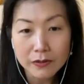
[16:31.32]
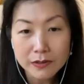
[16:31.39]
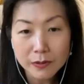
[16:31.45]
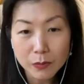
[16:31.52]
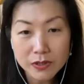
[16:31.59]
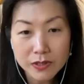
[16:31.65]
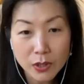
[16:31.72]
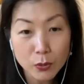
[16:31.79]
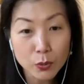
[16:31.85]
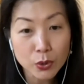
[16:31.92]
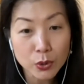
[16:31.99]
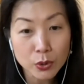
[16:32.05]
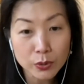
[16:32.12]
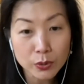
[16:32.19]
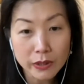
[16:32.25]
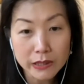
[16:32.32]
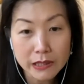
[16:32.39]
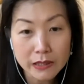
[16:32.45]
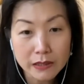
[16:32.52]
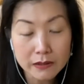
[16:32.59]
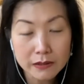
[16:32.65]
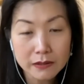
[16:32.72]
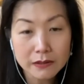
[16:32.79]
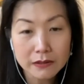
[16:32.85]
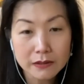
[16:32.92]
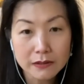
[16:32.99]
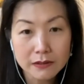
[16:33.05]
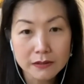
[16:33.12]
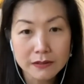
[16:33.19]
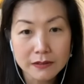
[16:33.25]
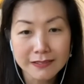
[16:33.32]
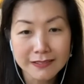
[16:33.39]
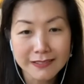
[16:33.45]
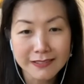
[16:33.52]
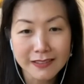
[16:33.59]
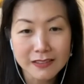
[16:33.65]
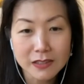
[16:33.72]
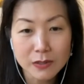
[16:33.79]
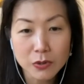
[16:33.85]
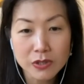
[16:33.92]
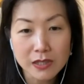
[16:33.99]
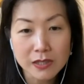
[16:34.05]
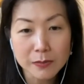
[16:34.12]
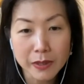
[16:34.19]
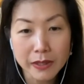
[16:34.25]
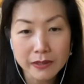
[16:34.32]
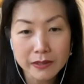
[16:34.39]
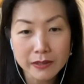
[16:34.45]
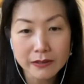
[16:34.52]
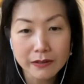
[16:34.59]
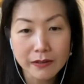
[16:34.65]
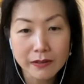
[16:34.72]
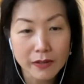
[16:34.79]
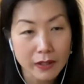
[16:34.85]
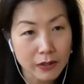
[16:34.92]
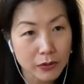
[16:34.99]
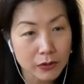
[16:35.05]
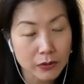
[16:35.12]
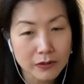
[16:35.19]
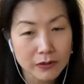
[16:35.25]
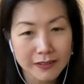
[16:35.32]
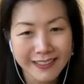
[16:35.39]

Someone say woohoo, Anina. And someone says splendid, and thank you.